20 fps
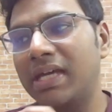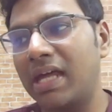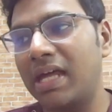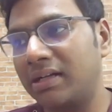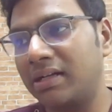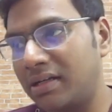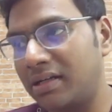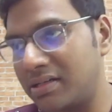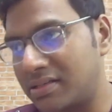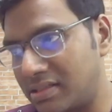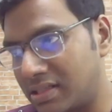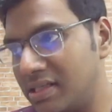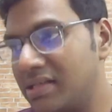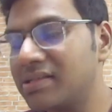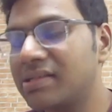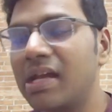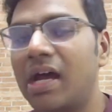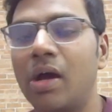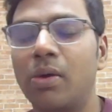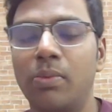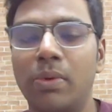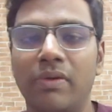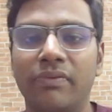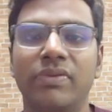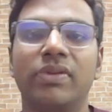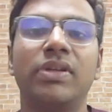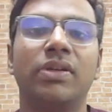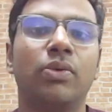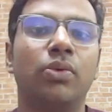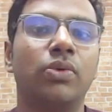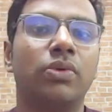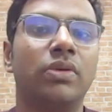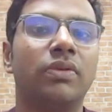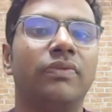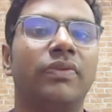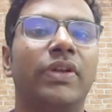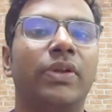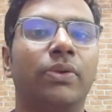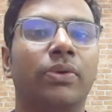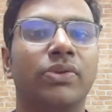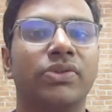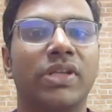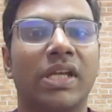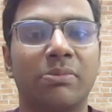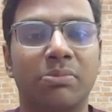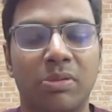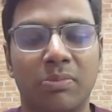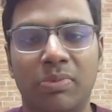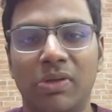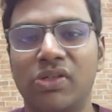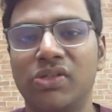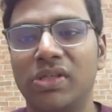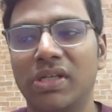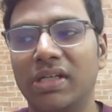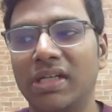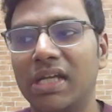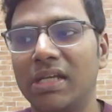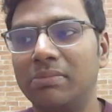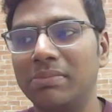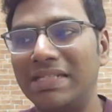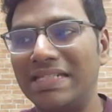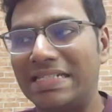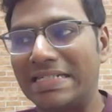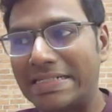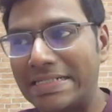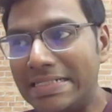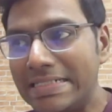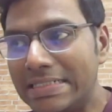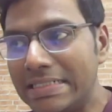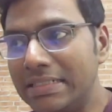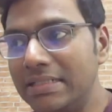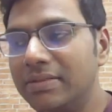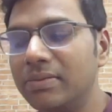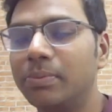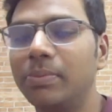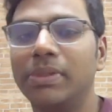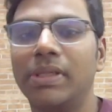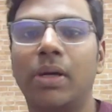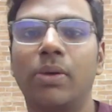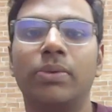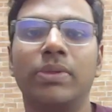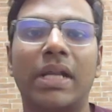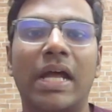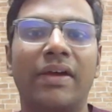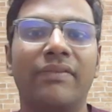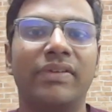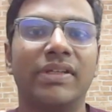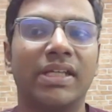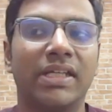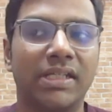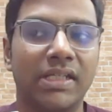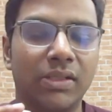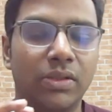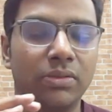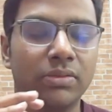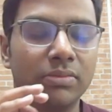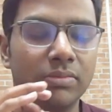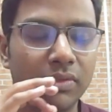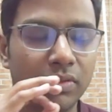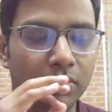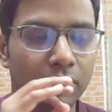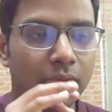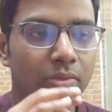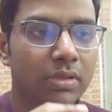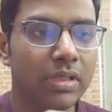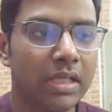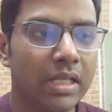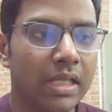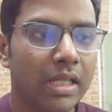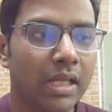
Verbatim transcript: characteristics however oral verrucous hyperplasia can be treated without having any you know